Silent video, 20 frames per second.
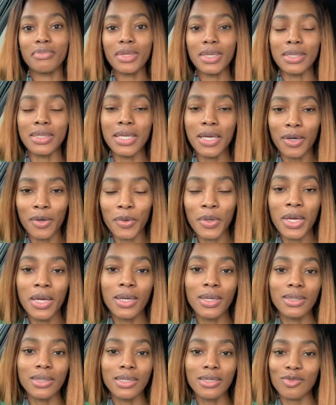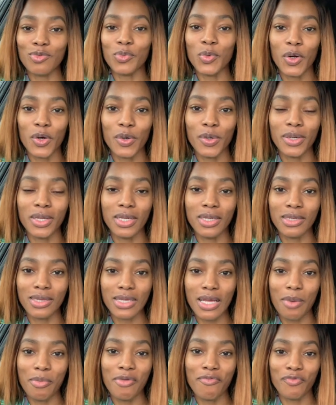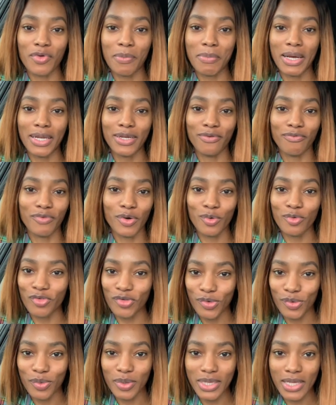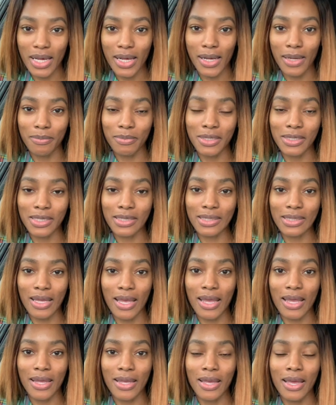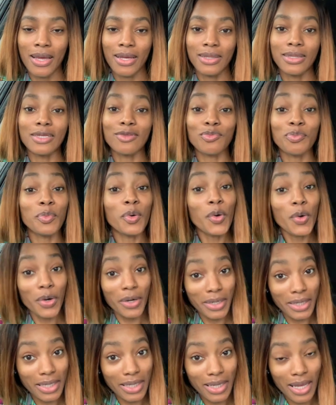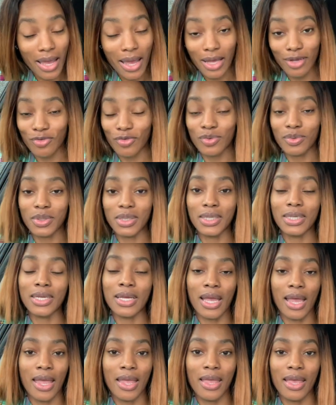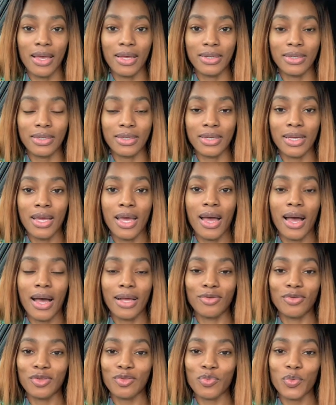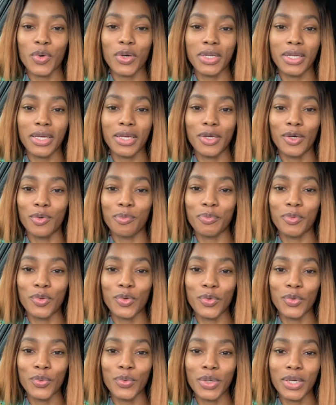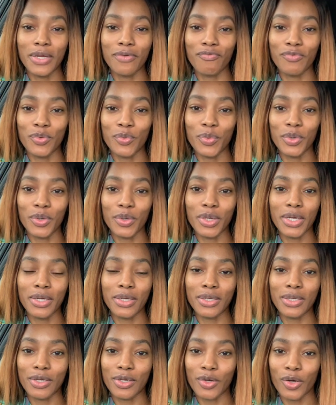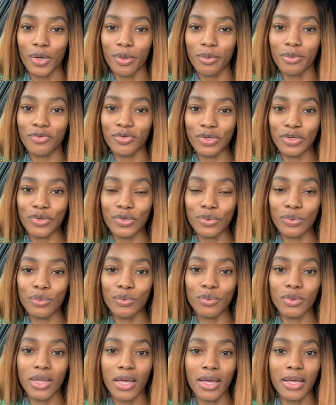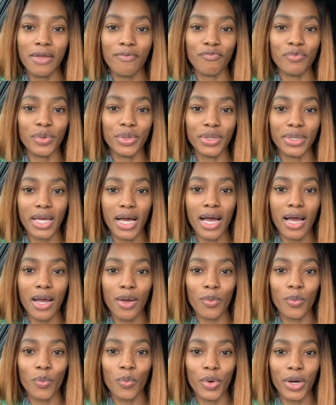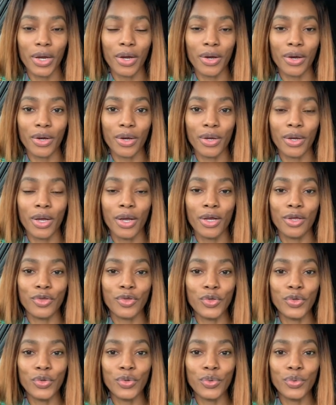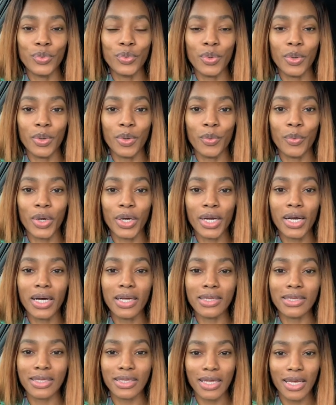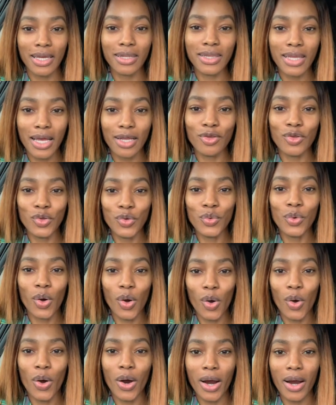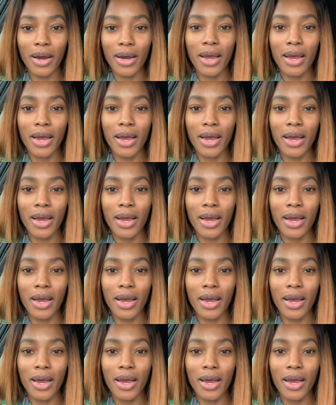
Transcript: Now, this word is coming from my devotional time this day, this morning, actually. And I just want to help you, if you will, in encouraging you that if you're not where you, where God said that you are,